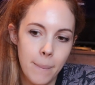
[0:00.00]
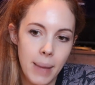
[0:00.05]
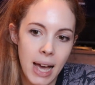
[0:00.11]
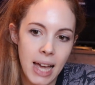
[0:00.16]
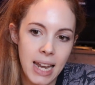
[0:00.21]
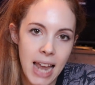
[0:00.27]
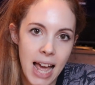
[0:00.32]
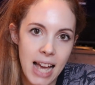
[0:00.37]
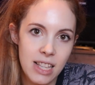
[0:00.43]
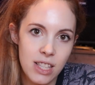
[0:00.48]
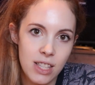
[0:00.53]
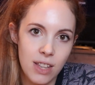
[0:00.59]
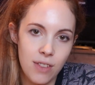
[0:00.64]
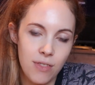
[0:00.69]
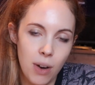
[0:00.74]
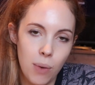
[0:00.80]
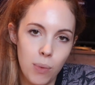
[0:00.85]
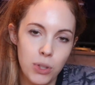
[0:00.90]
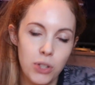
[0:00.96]
and asked
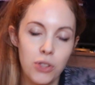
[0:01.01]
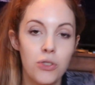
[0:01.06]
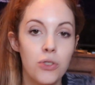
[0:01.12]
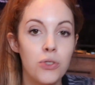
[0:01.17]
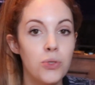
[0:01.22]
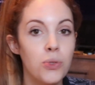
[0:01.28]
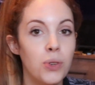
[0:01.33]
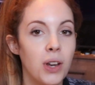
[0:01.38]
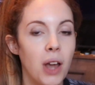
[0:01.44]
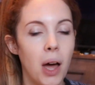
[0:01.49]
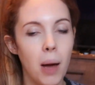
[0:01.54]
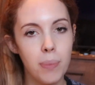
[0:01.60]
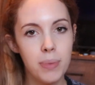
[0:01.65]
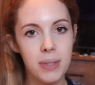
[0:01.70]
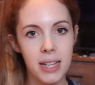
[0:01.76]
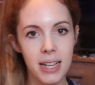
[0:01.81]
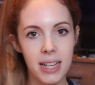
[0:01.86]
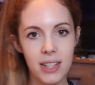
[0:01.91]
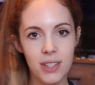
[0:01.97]
if I wanted to do an
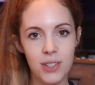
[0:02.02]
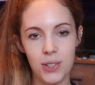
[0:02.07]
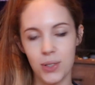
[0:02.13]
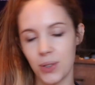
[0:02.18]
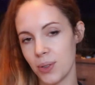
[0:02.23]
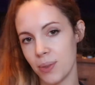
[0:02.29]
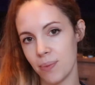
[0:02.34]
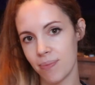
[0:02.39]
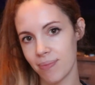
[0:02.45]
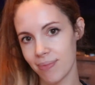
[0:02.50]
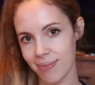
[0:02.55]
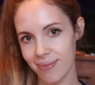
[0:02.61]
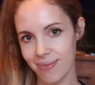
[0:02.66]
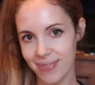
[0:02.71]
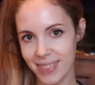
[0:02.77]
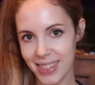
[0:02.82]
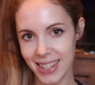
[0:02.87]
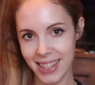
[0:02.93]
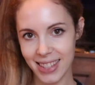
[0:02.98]
update. So
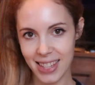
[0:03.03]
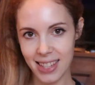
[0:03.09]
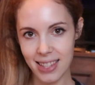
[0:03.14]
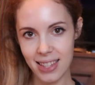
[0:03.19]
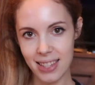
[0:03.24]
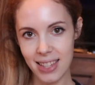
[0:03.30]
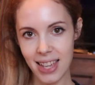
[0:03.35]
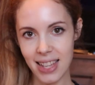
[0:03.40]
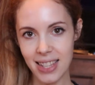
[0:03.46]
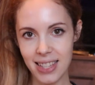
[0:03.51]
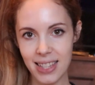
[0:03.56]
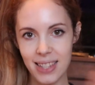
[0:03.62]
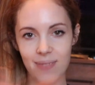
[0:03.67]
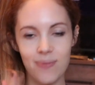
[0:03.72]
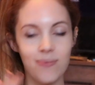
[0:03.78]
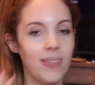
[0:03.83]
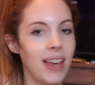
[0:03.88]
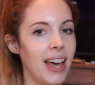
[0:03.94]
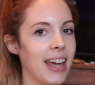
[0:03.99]
this is it,
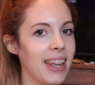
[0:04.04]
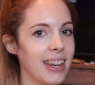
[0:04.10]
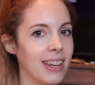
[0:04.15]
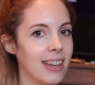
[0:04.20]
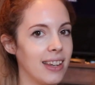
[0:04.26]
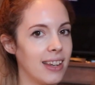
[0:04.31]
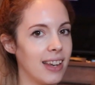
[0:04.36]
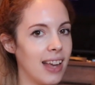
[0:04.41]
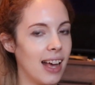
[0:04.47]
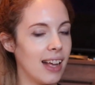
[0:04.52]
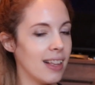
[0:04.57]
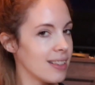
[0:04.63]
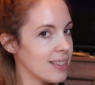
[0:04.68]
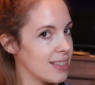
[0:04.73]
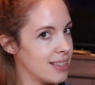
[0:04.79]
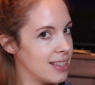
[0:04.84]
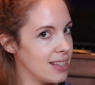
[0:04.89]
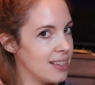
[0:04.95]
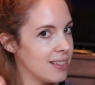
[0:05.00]
and I'll
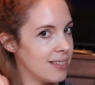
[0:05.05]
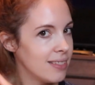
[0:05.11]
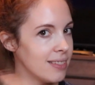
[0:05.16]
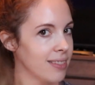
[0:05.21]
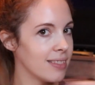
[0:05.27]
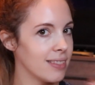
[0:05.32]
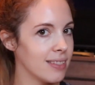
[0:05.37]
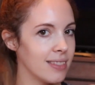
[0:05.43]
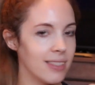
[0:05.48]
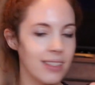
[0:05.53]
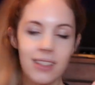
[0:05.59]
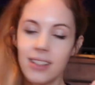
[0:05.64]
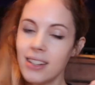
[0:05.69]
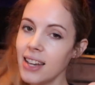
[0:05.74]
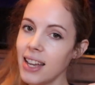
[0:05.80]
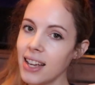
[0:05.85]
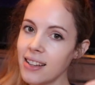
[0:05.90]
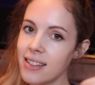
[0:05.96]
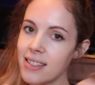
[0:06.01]
see you
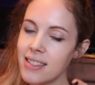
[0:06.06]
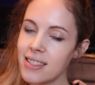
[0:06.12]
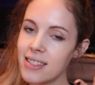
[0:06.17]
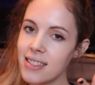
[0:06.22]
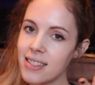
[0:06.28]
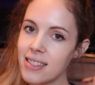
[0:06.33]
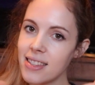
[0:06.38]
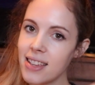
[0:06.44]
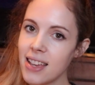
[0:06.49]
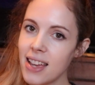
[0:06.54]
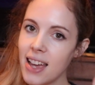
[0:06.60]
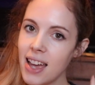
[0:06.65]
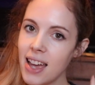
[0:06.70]
next.